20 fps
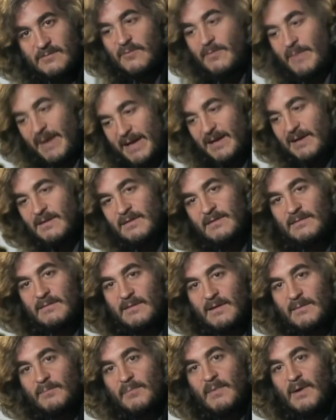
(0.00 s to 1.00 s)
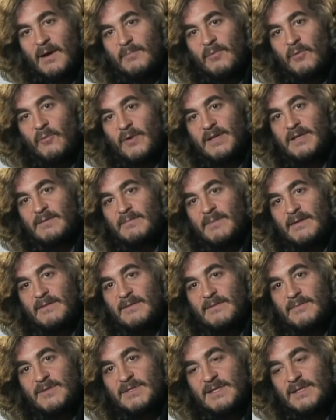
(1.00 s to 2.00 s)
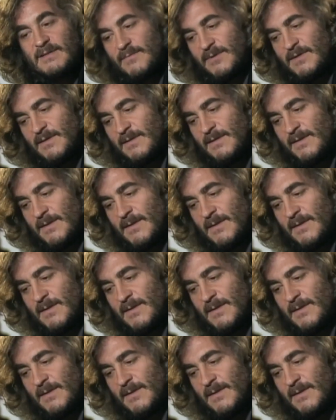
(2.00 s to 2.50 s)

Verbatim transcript: you're making a, a, a, point about the music, but